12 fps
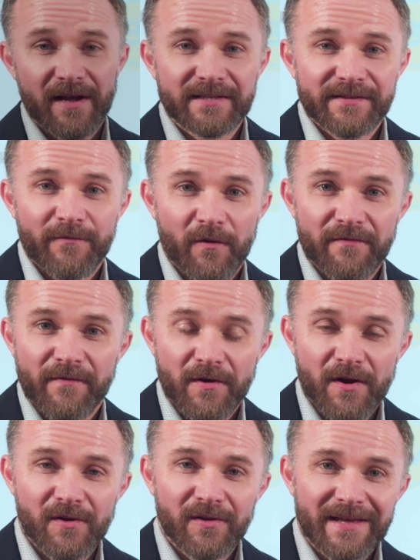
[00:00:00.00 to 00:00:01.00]
as the fourth
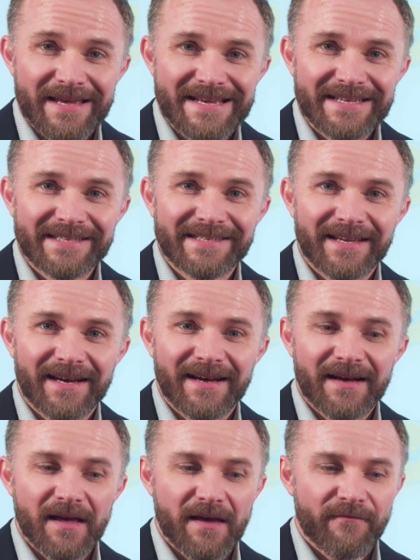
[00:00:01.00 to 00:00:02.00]
vertical is,
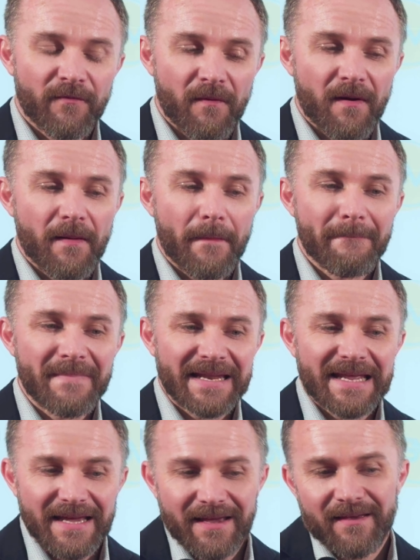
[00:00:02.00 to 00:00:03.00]
for
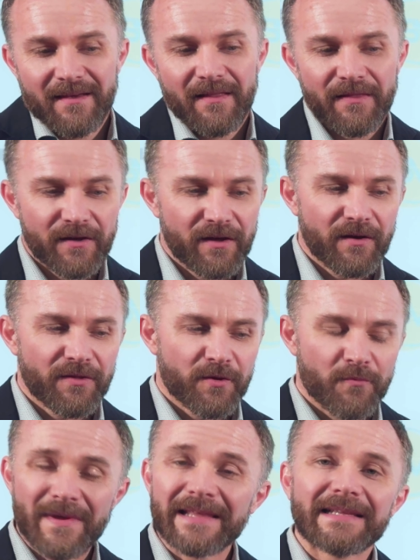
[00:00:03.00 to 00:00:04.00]
many,
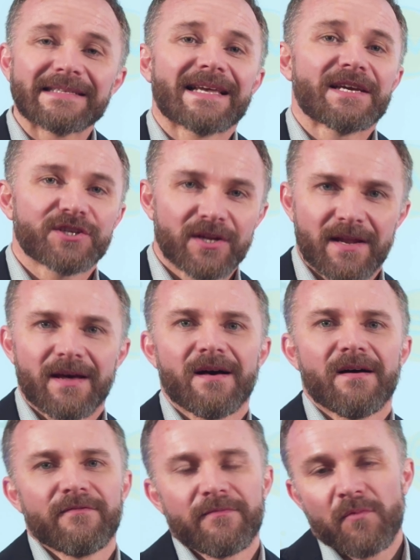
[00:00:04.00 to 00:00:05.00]
the realization
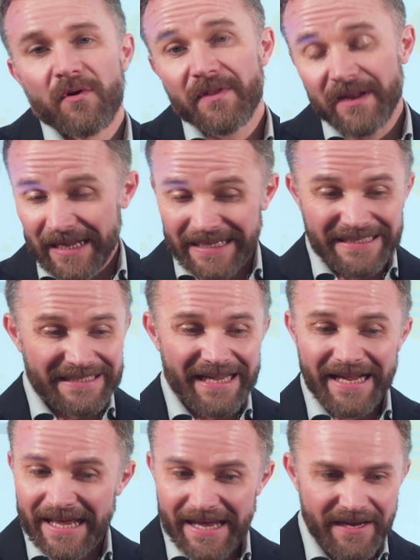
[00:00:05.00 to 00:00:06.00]
of more than a
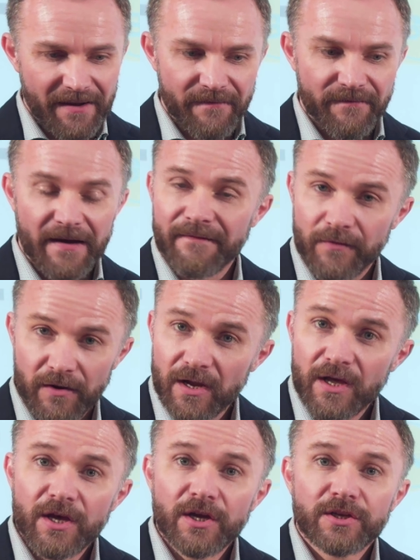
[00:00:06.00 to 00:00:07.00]
decade of effort
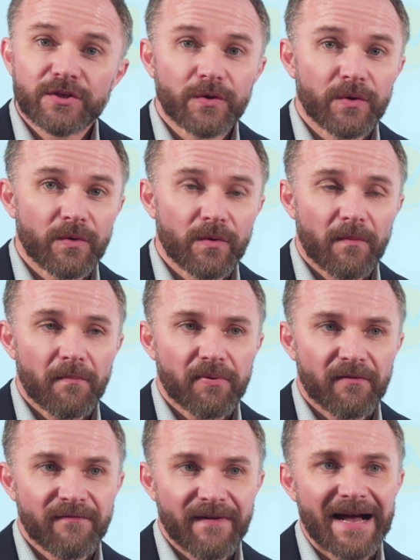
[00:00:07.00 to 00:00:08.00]
to
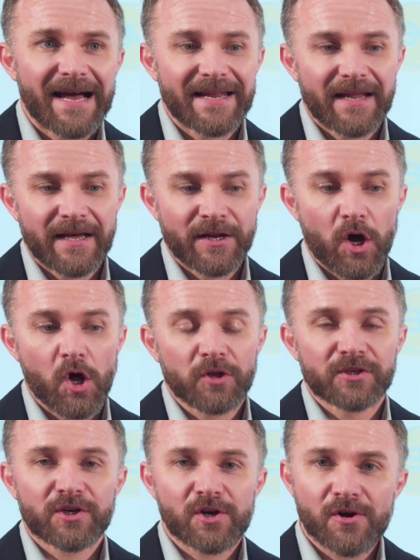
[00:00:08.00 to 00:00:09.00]
provide an
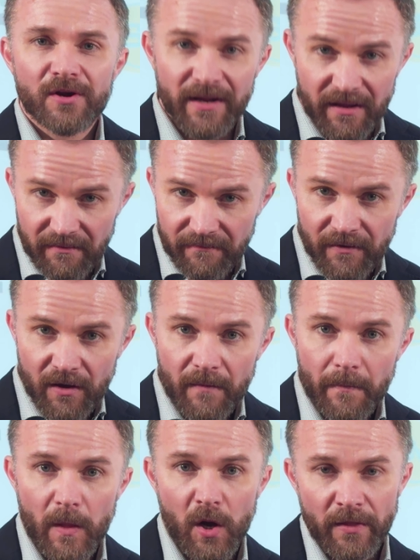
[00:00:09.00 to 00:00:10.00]
alternative
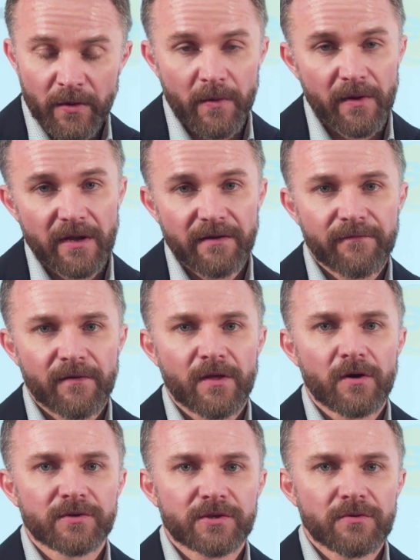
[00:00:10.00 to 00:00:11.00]
on the grid for
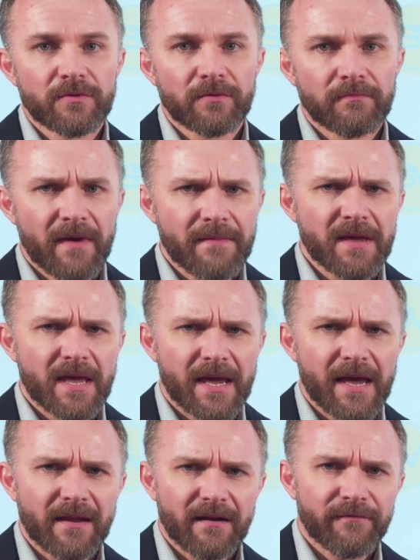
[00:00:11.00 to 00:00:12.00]
those who maybe can't